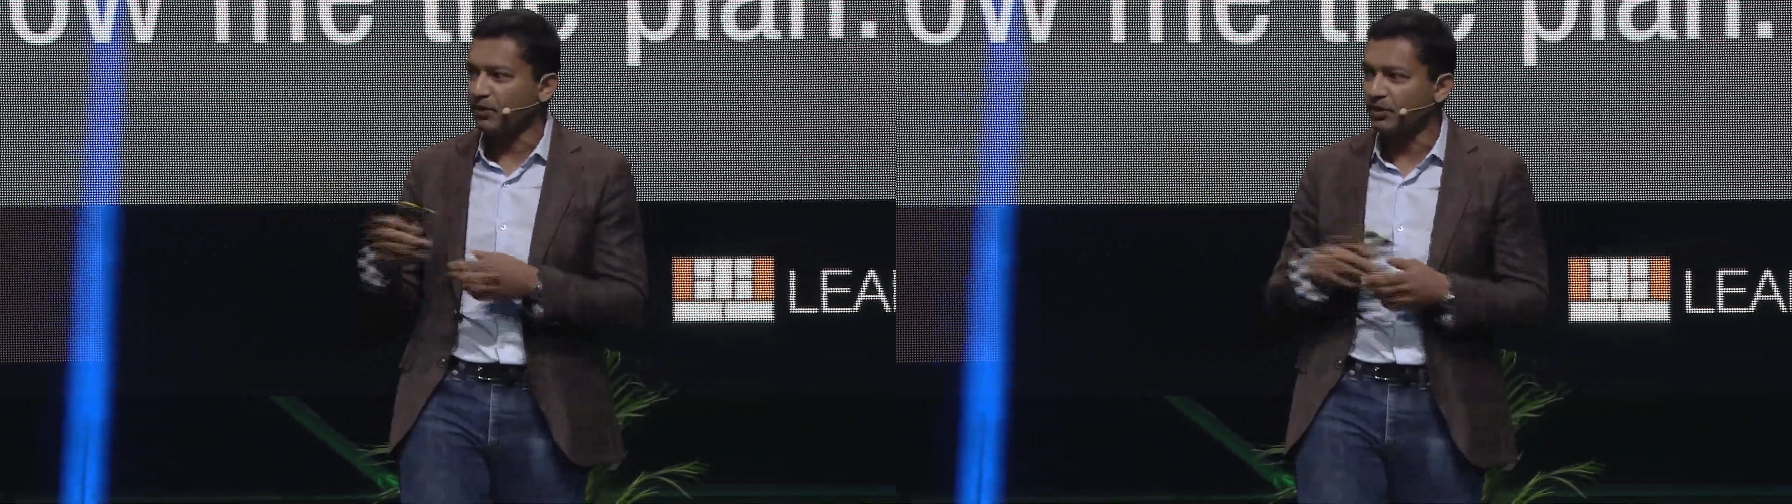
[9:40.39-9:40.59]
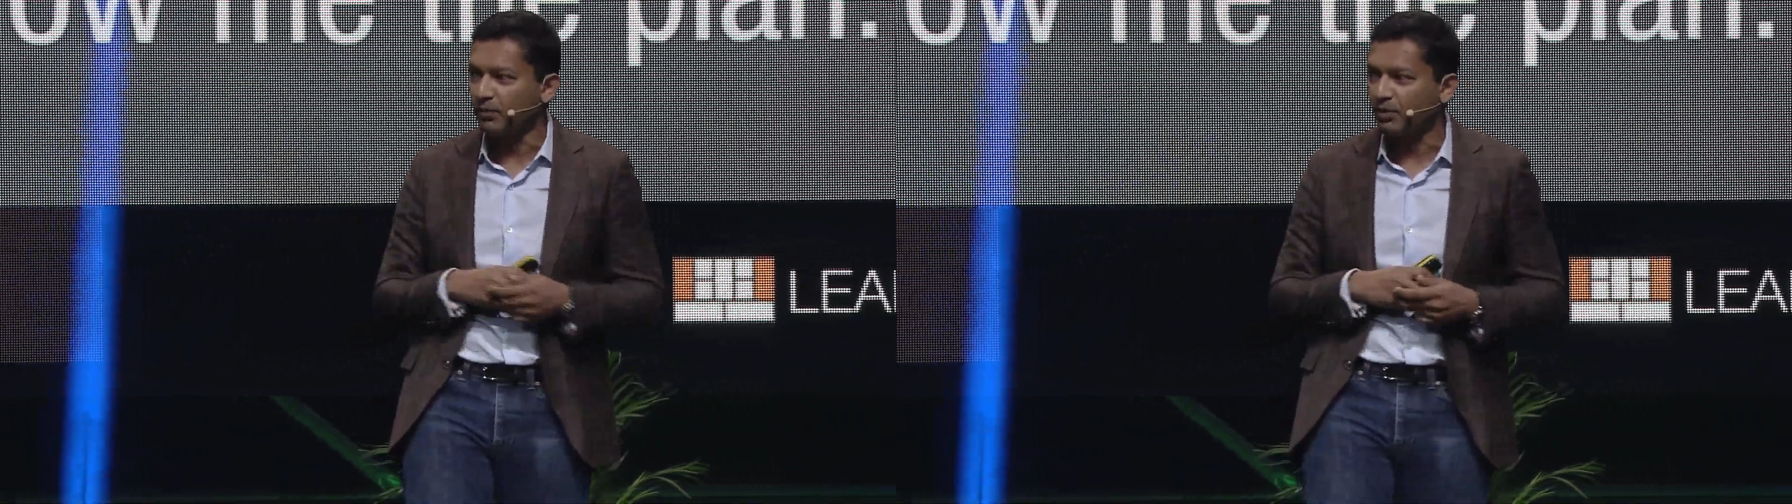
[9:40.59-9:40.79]

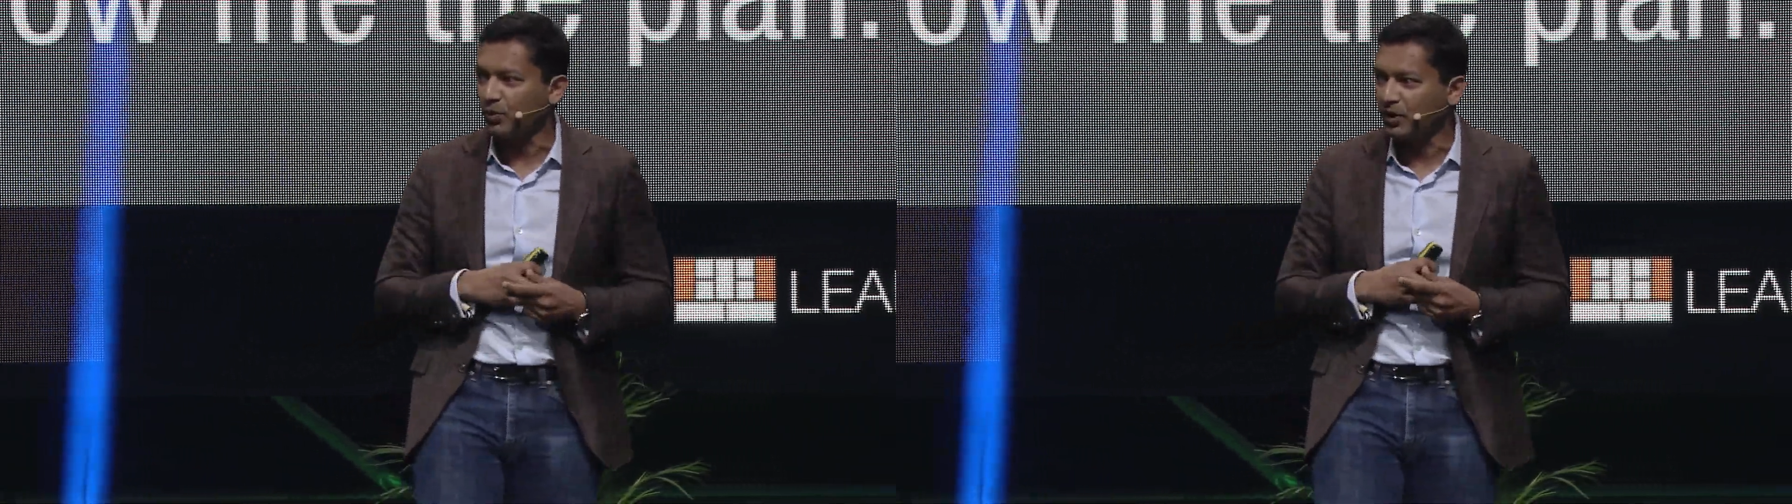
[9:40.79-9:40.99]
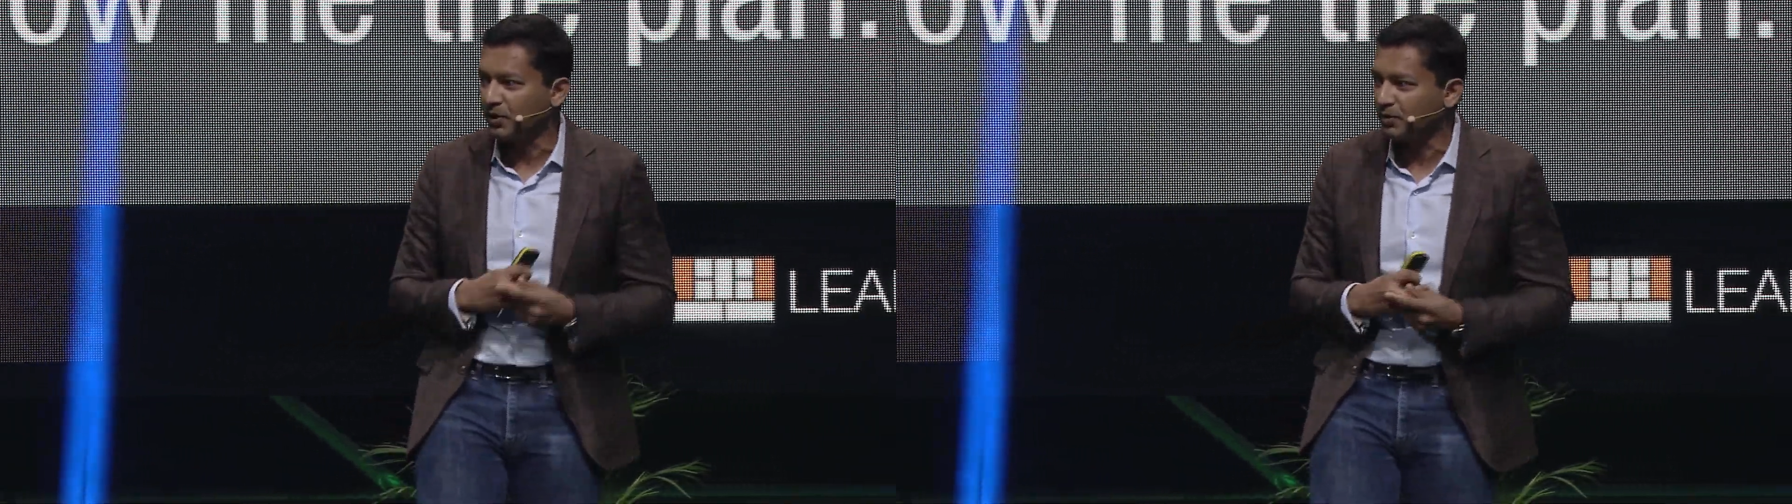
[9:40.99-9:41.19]
the number
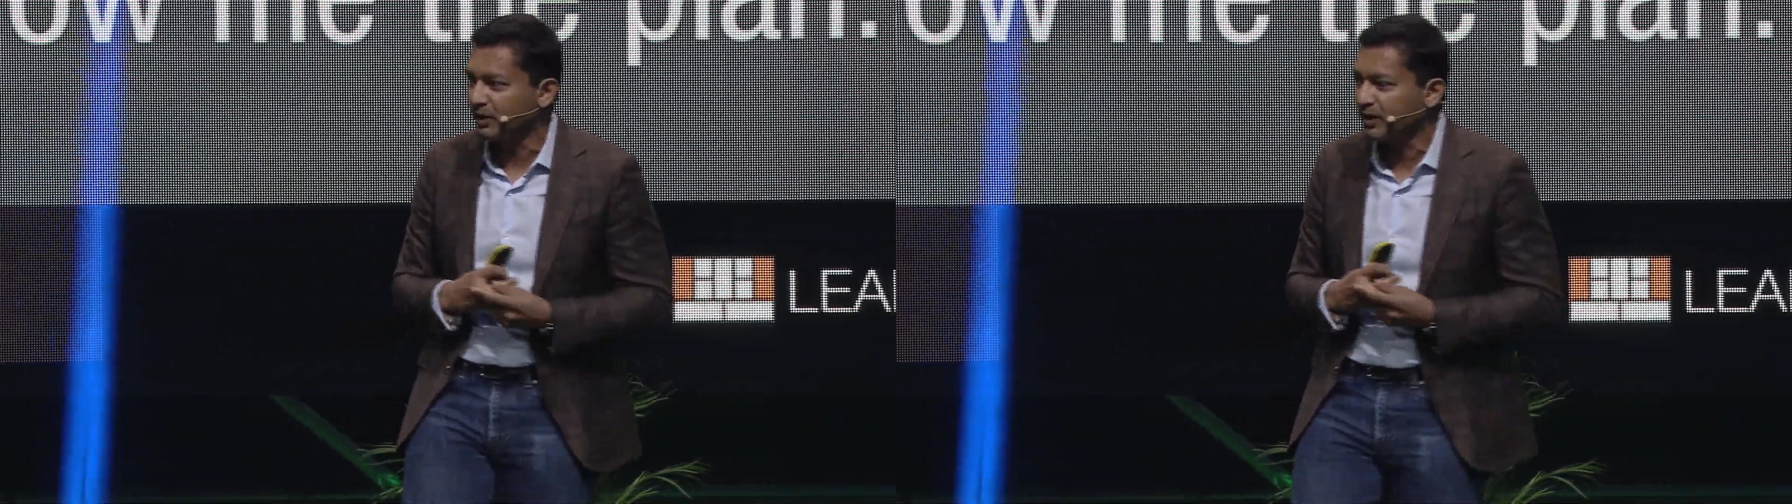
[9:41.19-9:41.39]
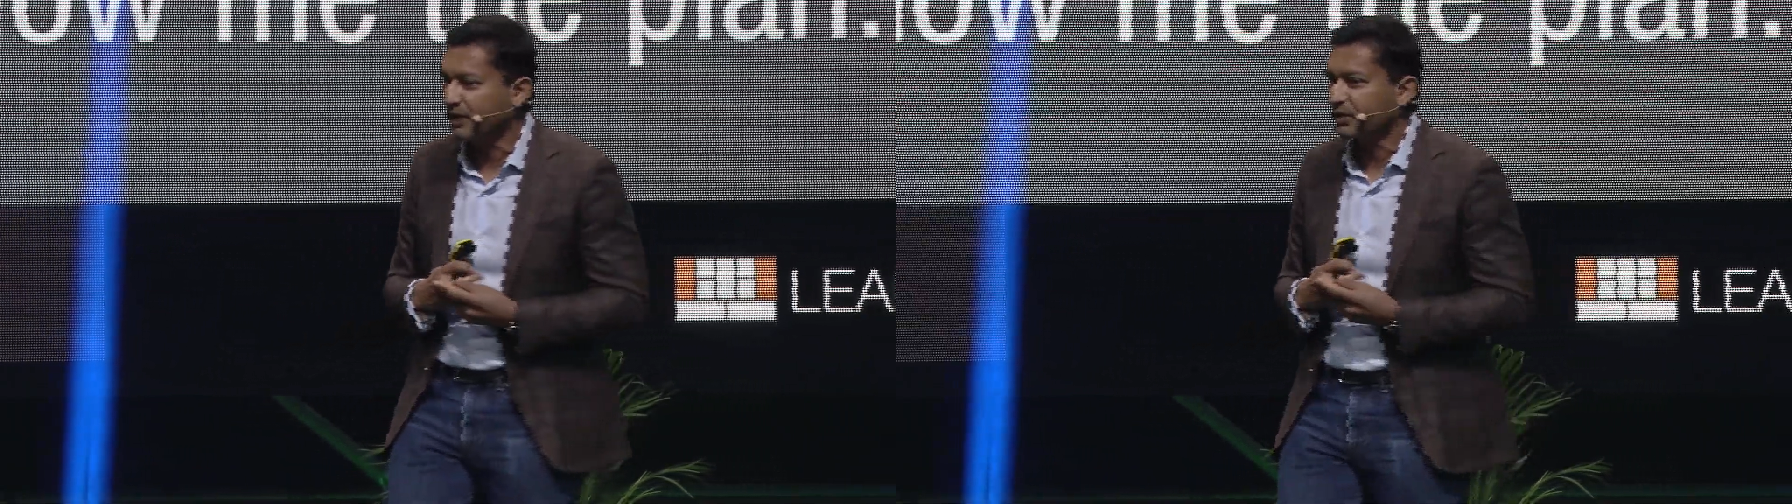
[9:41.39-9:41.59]
1 a little
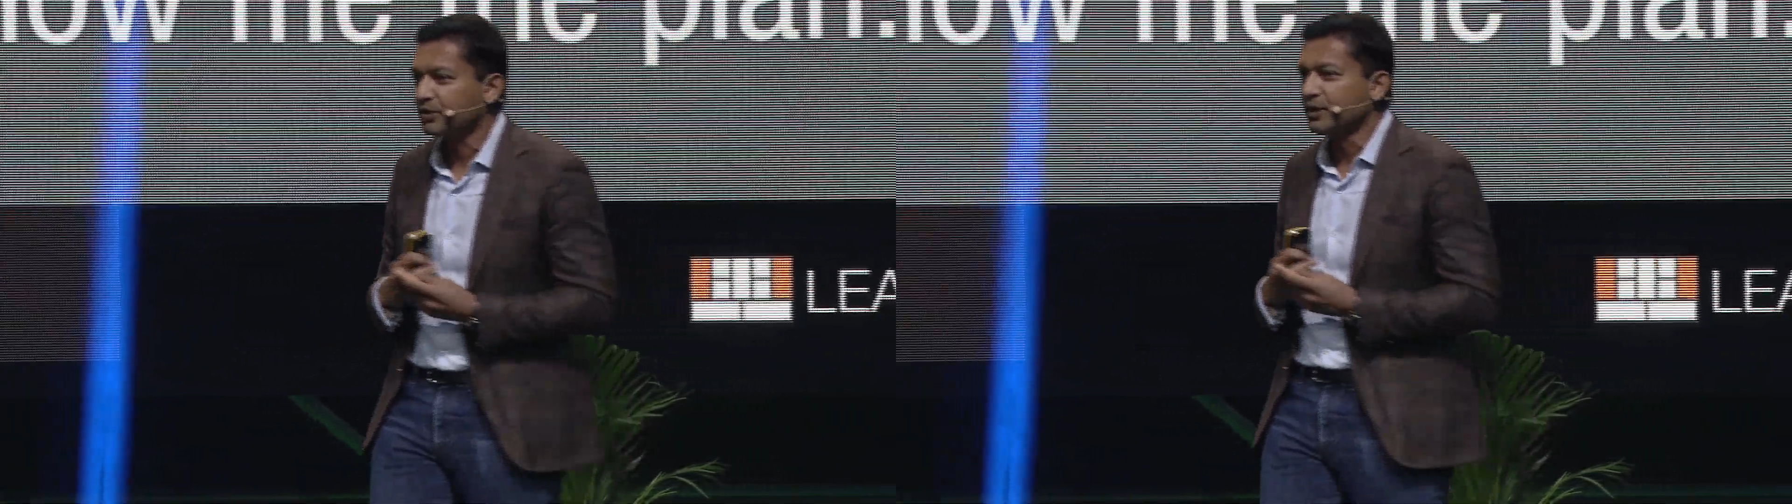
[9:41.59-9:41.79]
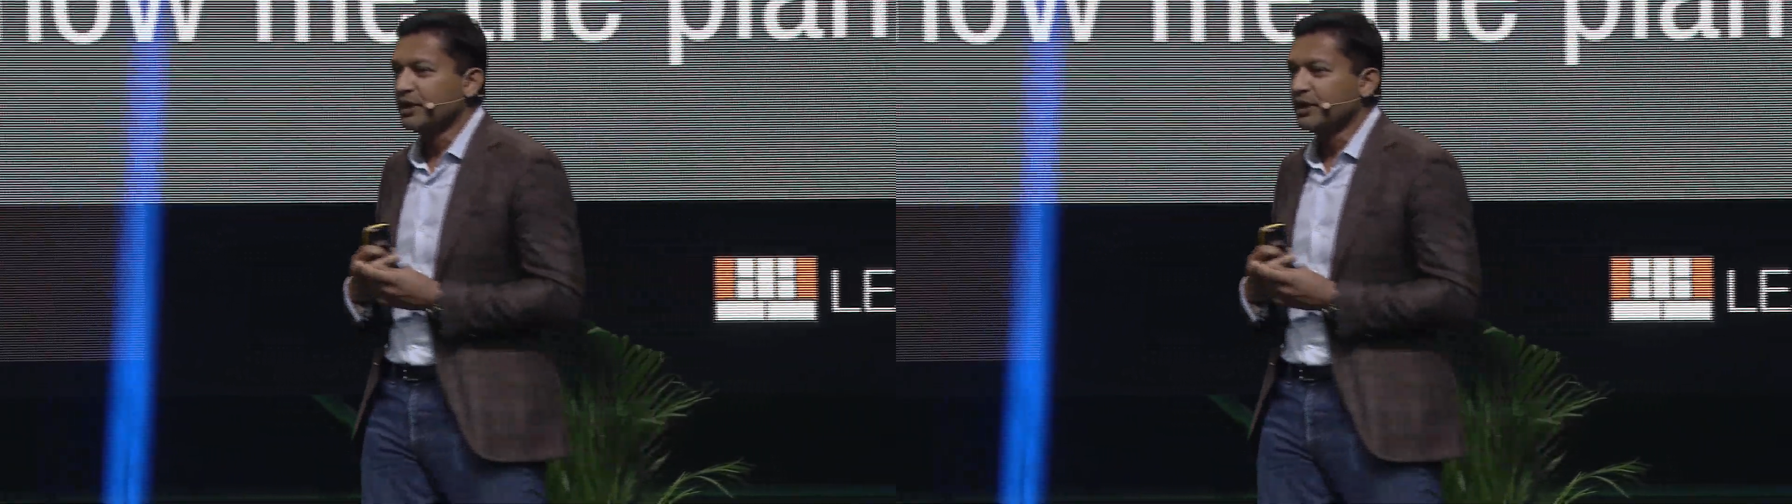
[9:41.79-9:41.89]
bit later.